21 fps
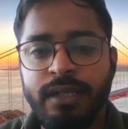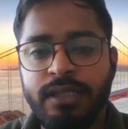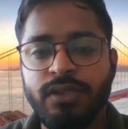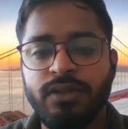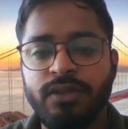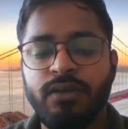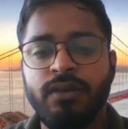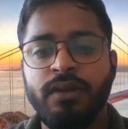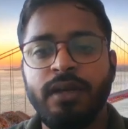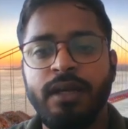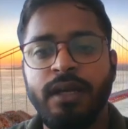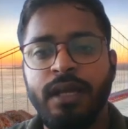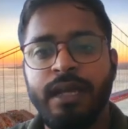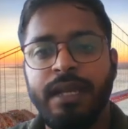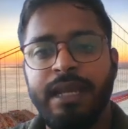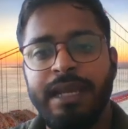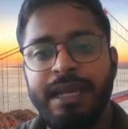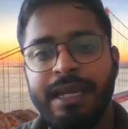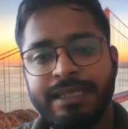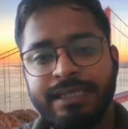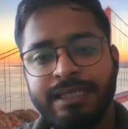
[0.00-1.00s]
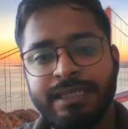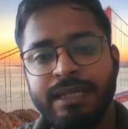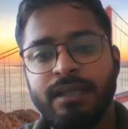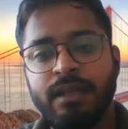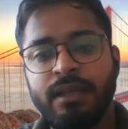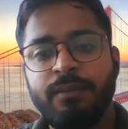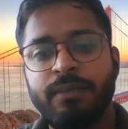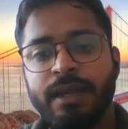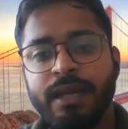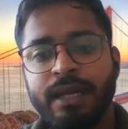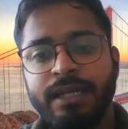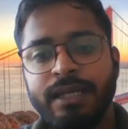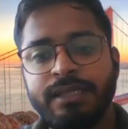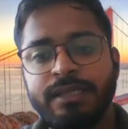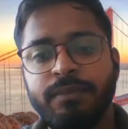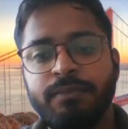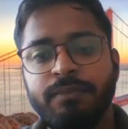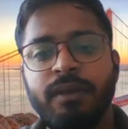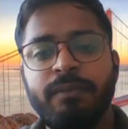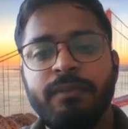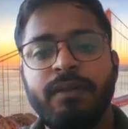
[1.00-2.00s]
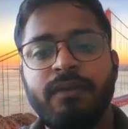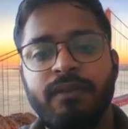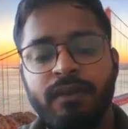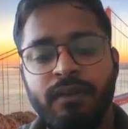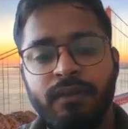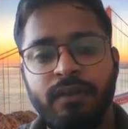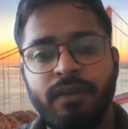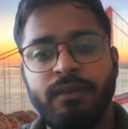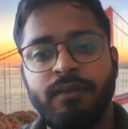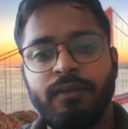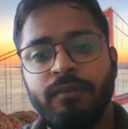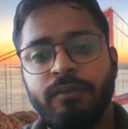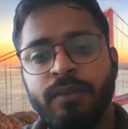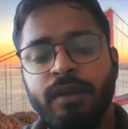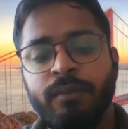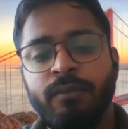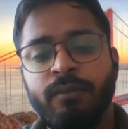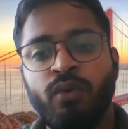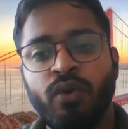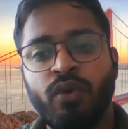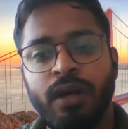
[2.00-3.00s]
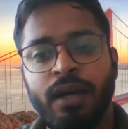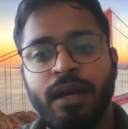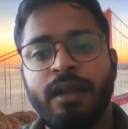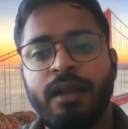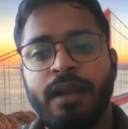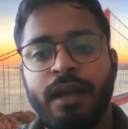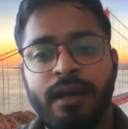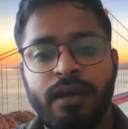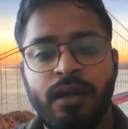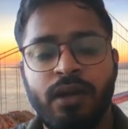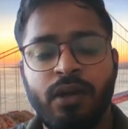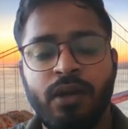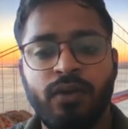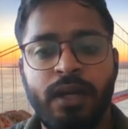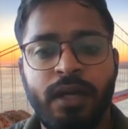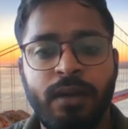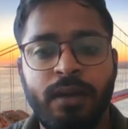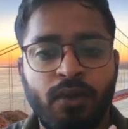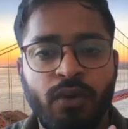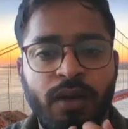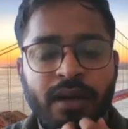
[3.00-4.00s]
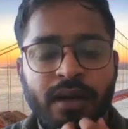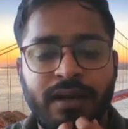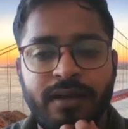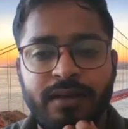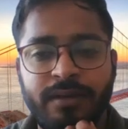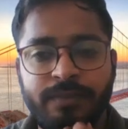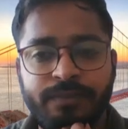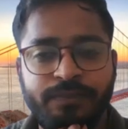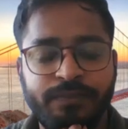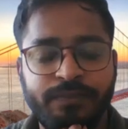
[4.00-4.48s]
So lesser the price, people will be more attracted to that product,